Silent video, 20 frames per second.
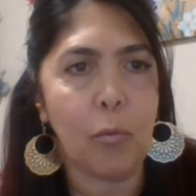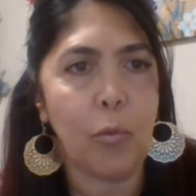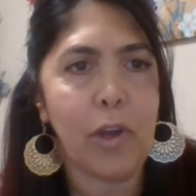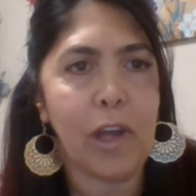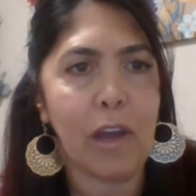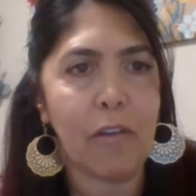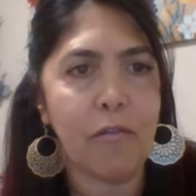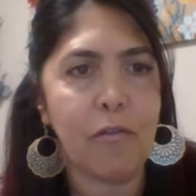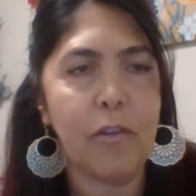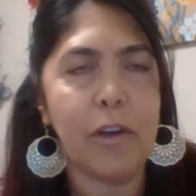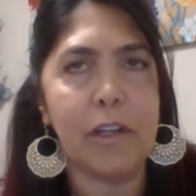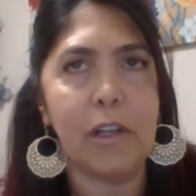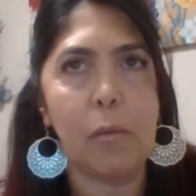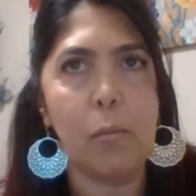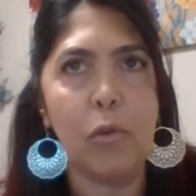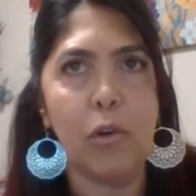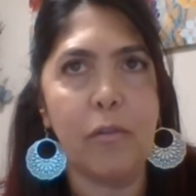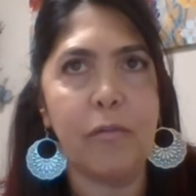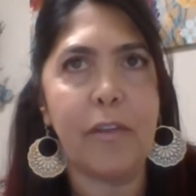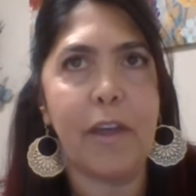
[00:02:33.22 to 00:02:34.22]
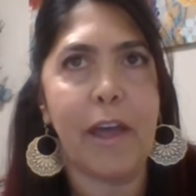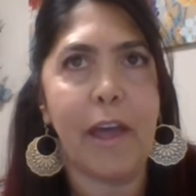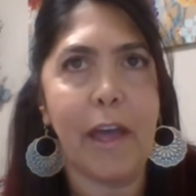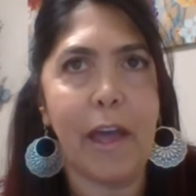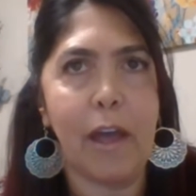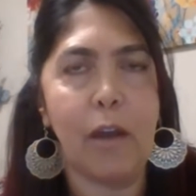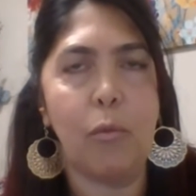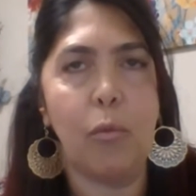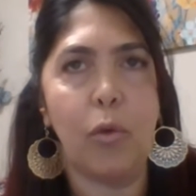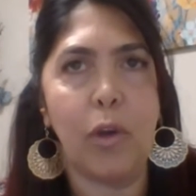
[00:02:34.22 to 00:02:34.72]
we have really moved
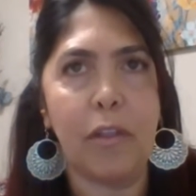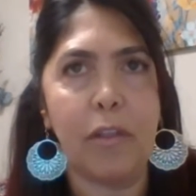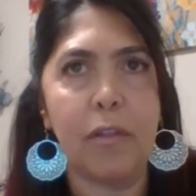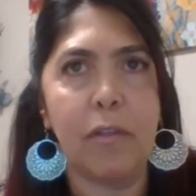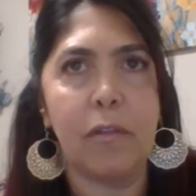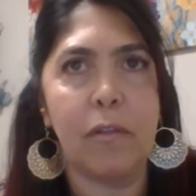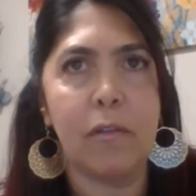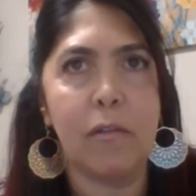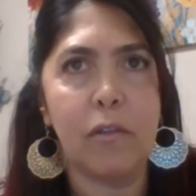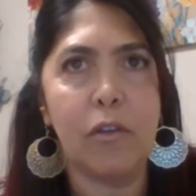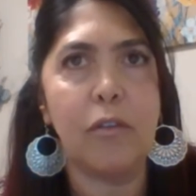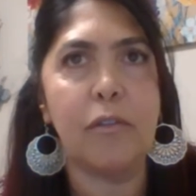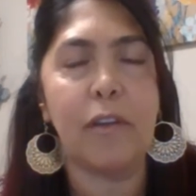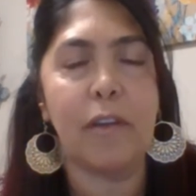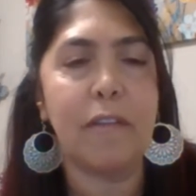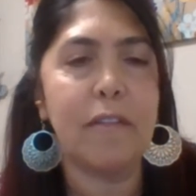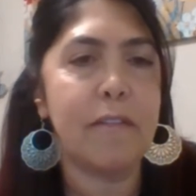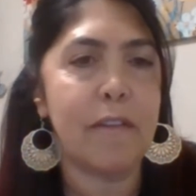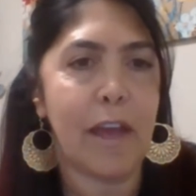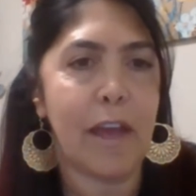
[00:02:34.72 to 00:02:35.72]
ahead with using